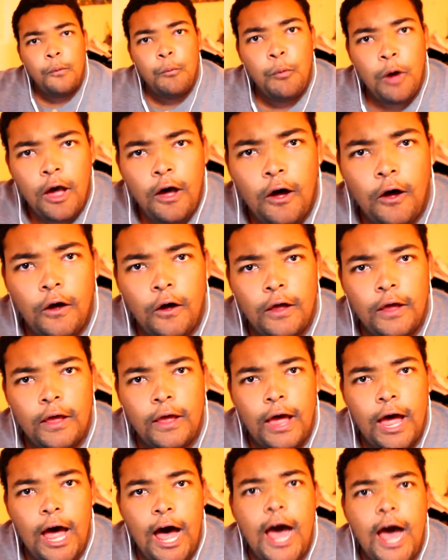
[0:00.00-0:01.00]
like
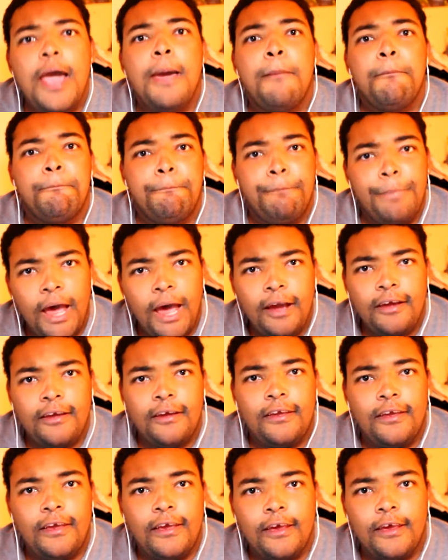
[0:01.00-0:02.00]
the camera I
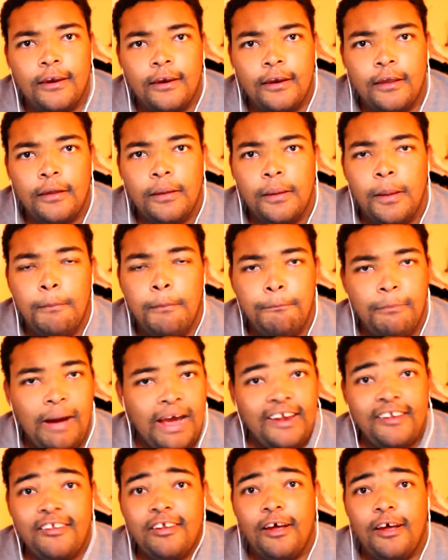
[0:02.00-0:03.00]
had like
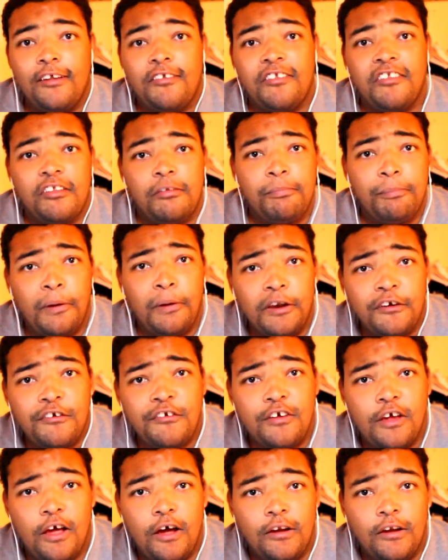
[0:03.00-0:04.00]
for the punch
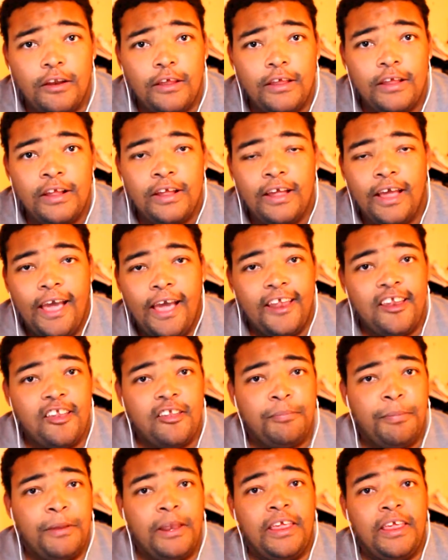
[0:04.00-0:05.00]
out thing, that little clip
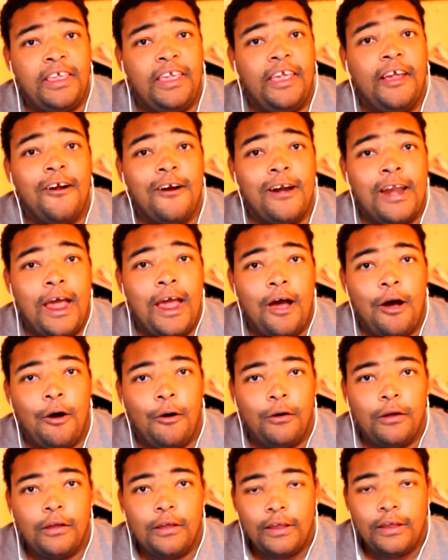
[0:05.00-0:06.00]
I showed? Look how
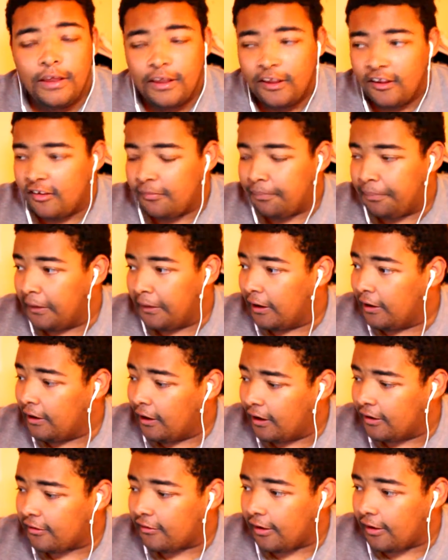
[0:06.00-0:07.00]
huge the
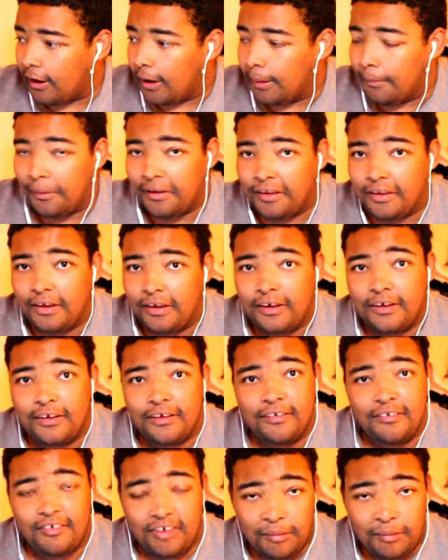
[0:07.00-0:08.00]
frame was.
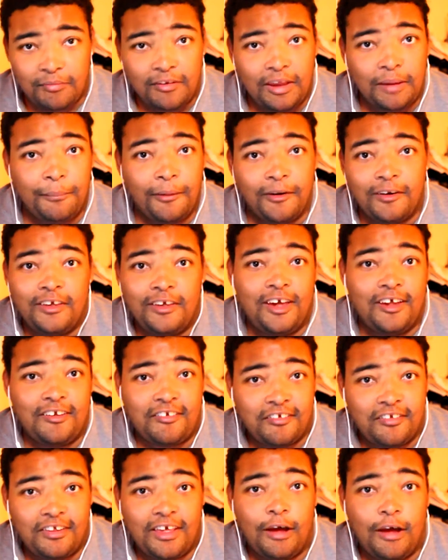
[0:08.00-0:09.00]
It takes up half the
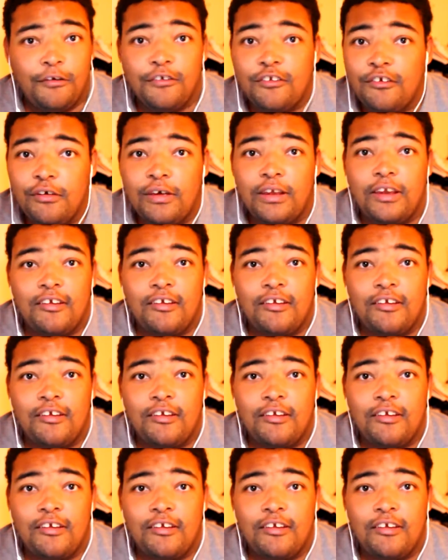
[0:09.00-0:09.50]
game.